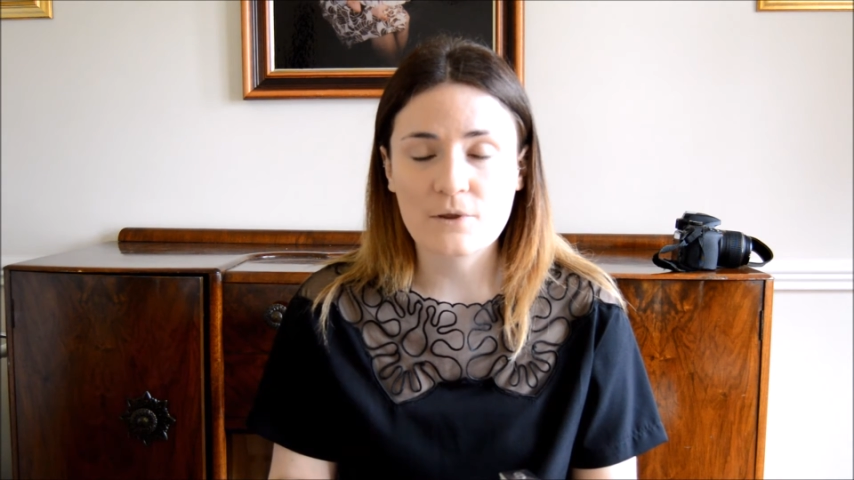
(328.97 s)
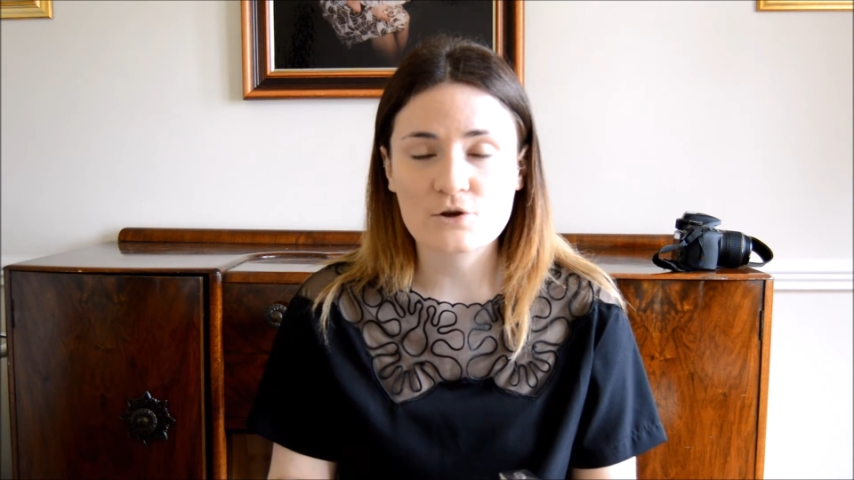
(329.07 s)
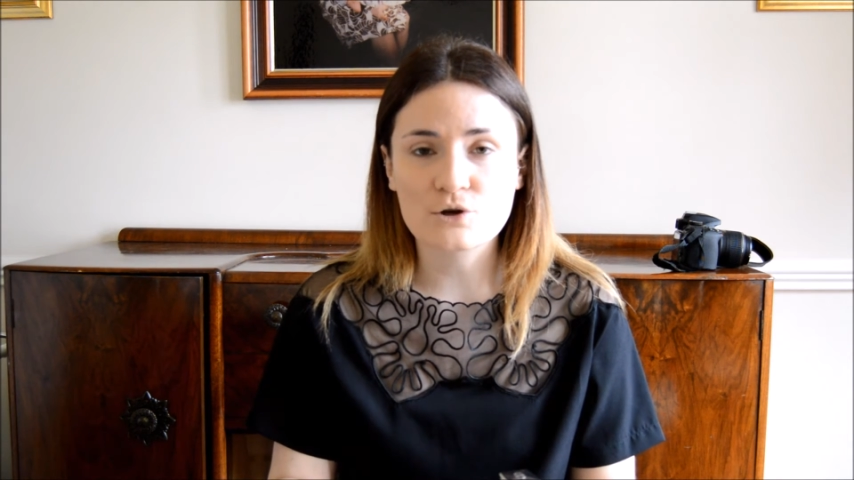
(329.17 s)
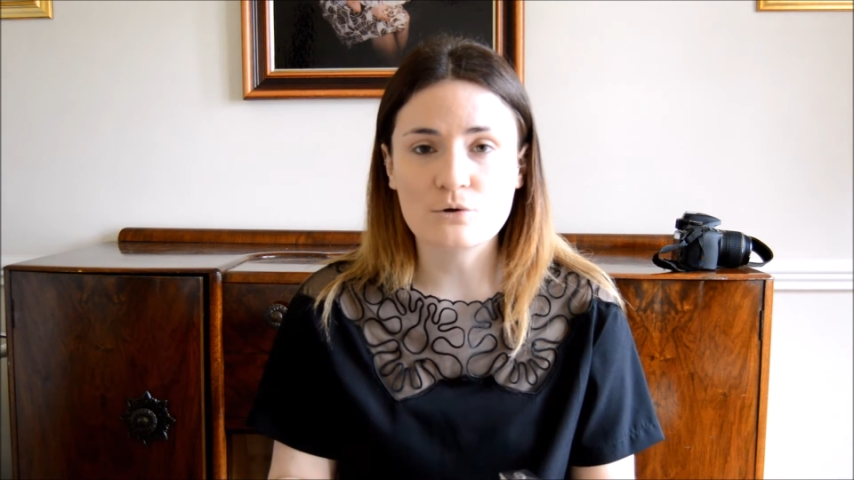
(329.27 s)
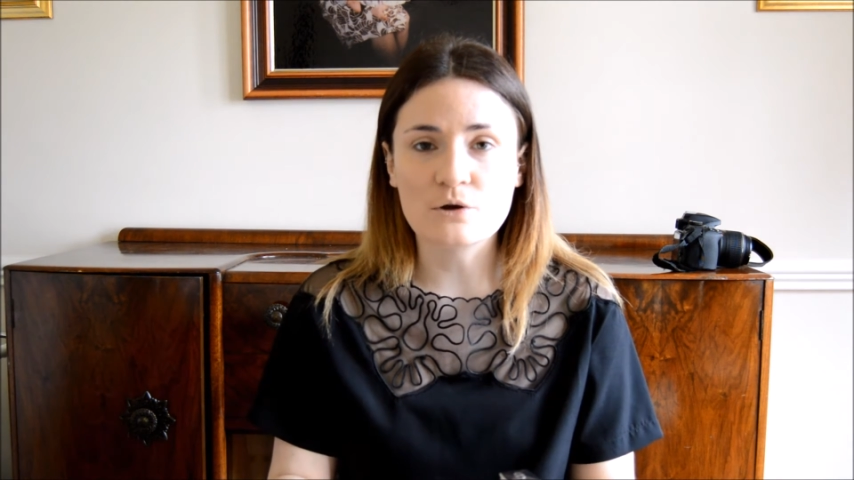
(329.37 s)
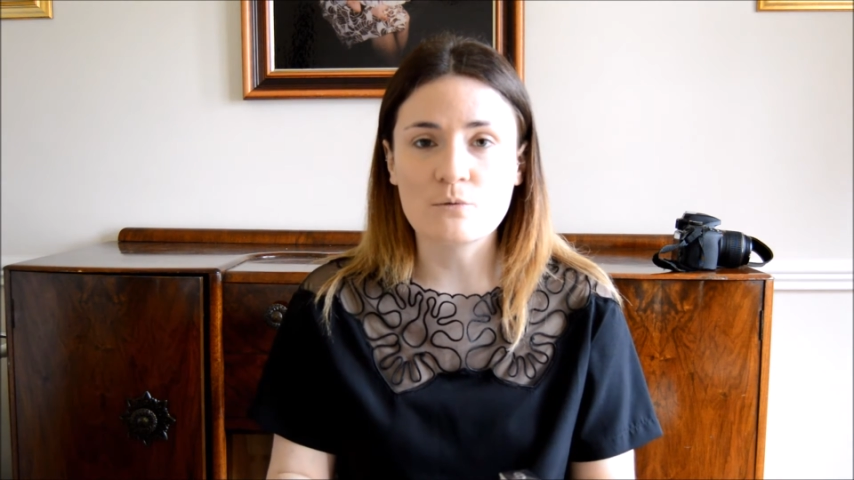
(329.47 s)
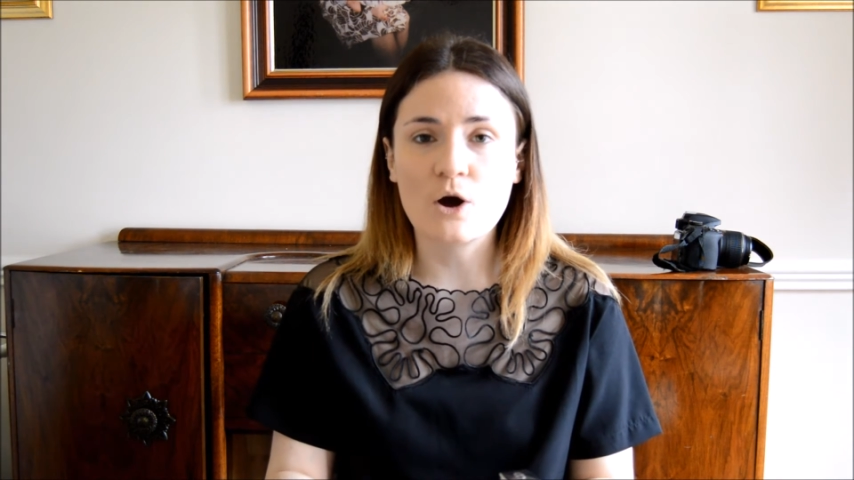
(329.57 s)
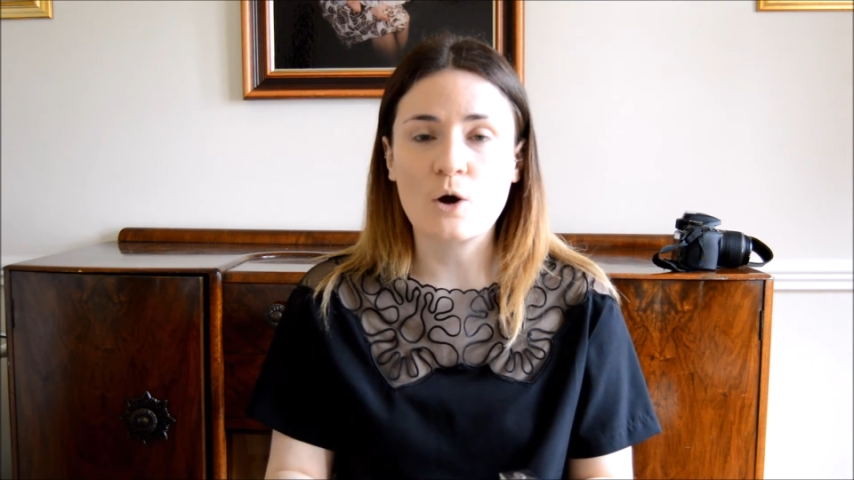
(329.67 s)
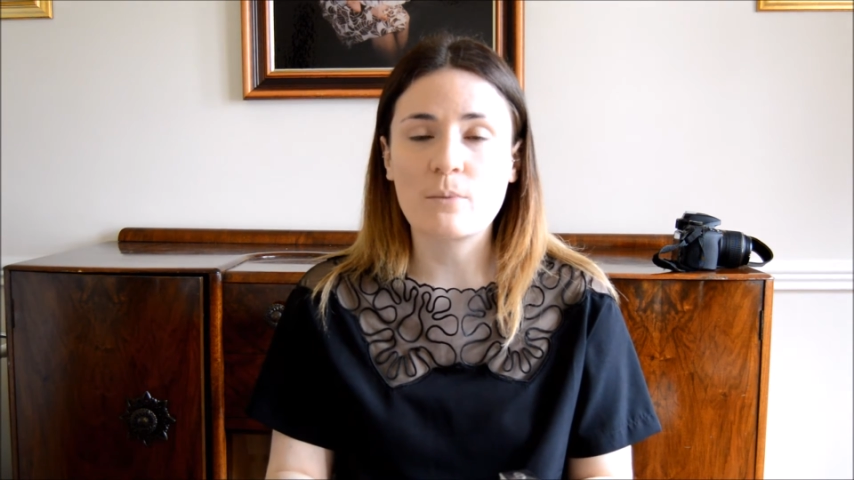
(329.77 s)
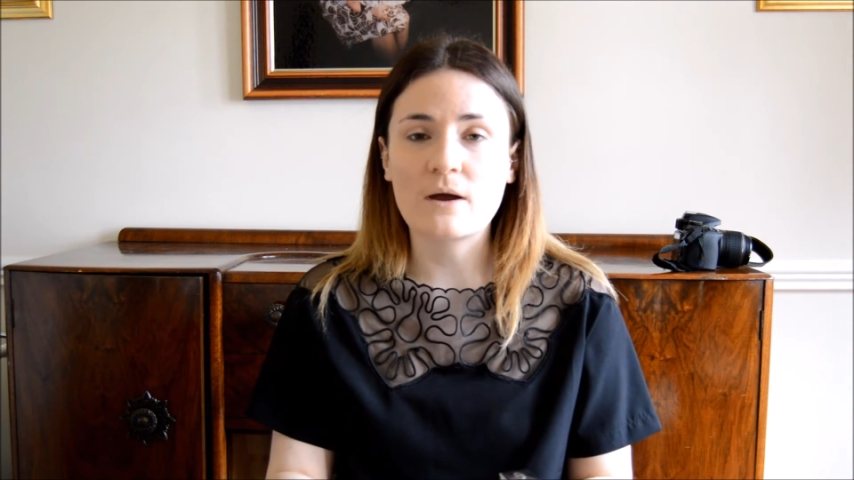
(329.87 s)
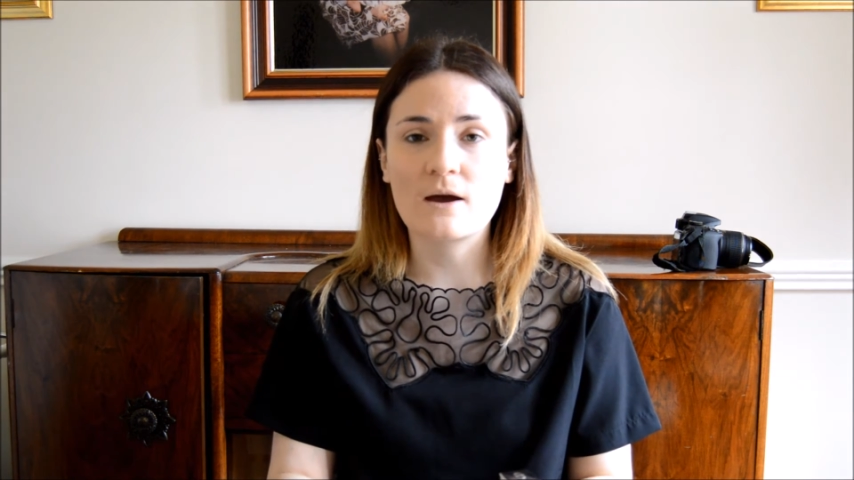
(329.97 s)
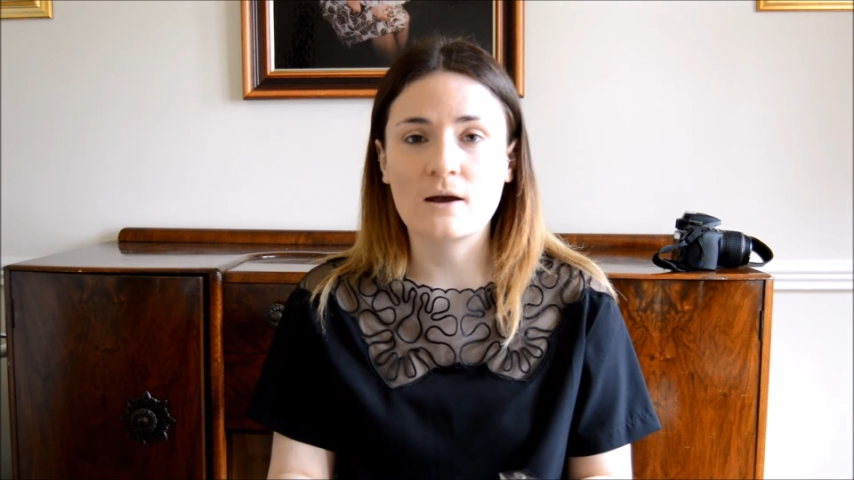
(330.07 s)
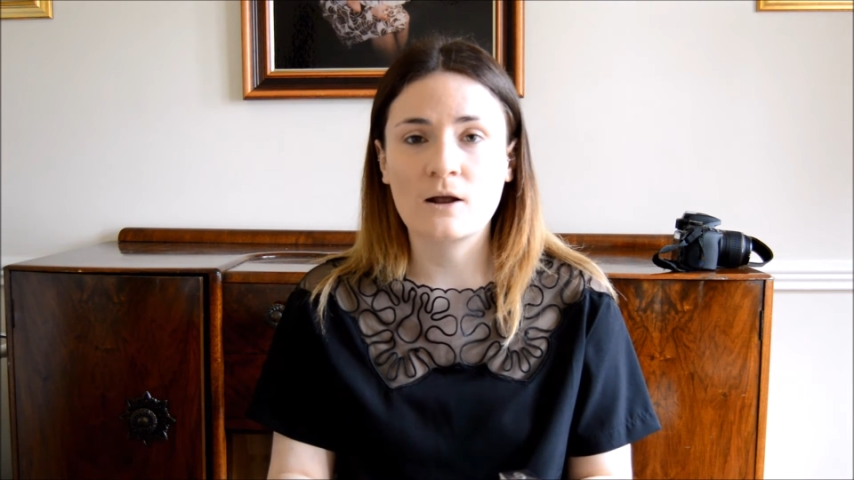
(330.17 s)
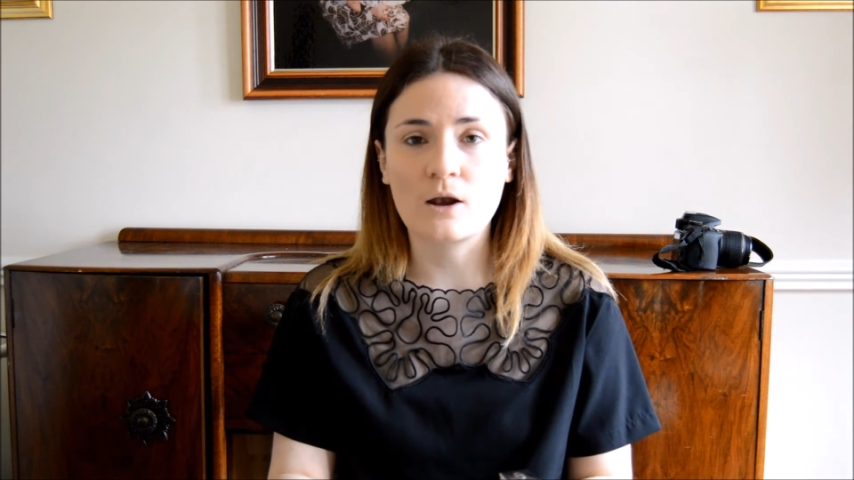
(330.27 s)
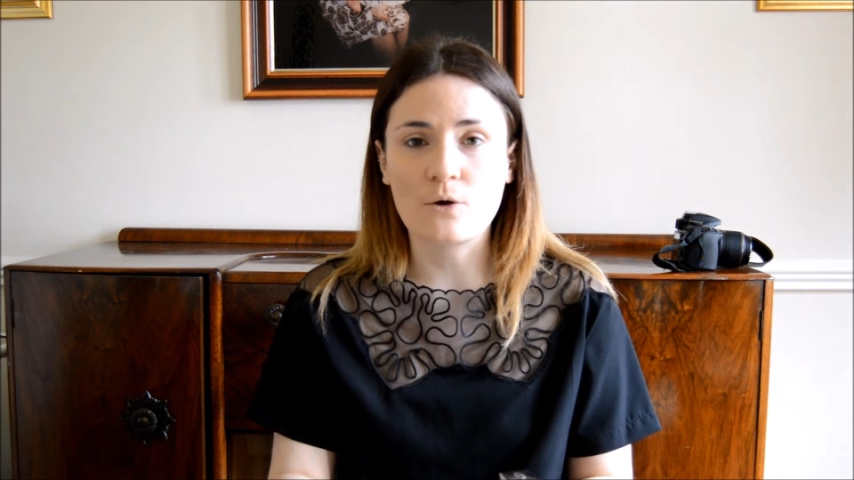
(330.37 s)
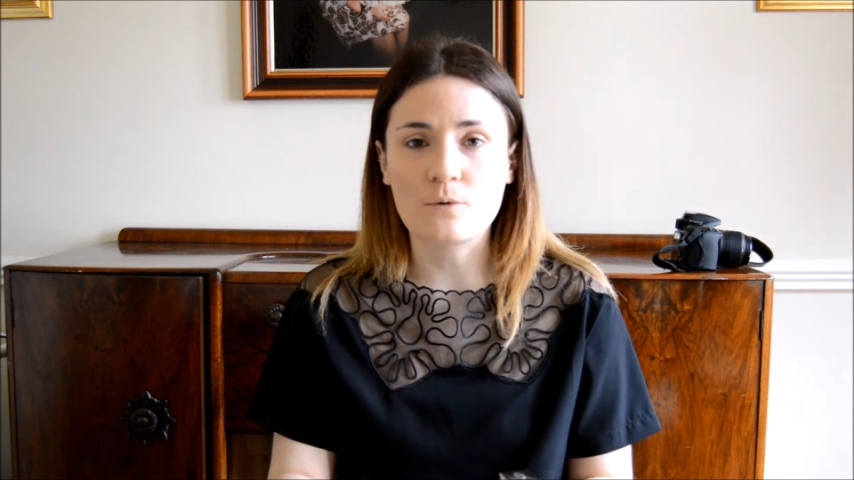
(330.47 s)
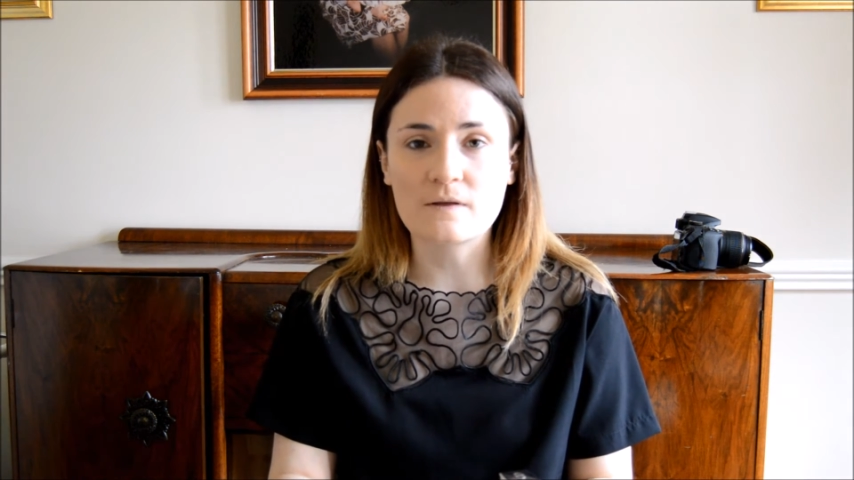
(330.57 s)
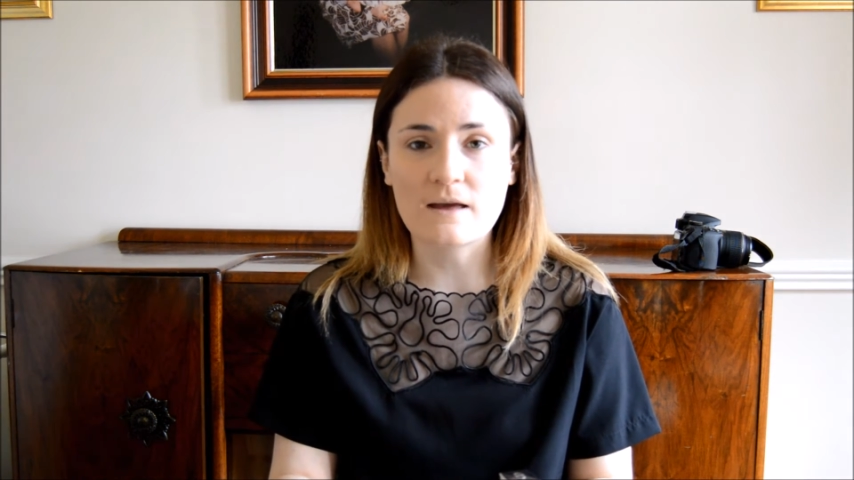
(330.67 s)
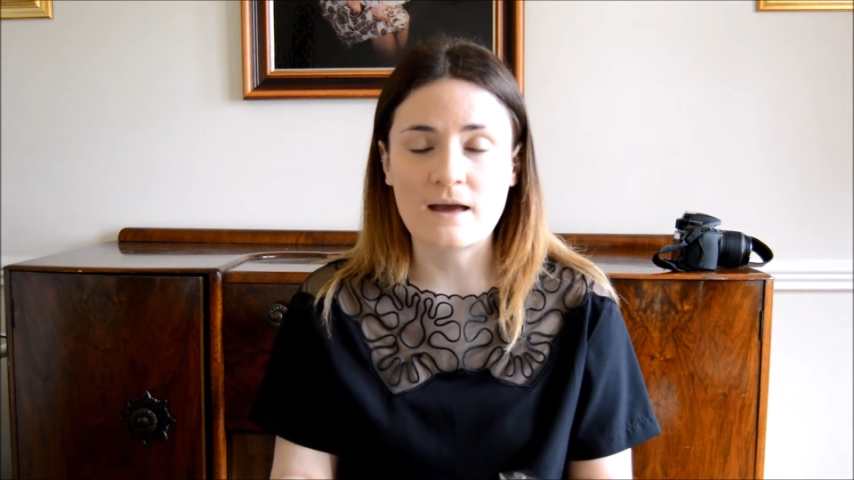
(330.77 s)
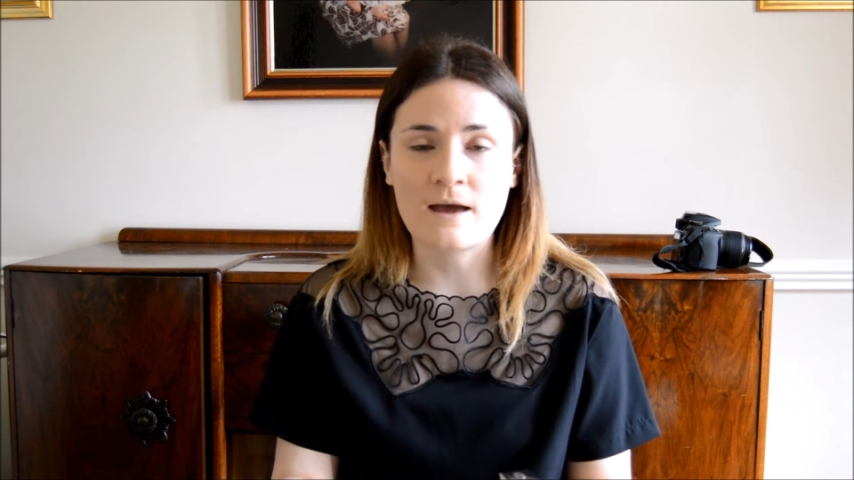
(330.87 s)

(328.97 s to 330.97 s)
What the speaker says: show you it up close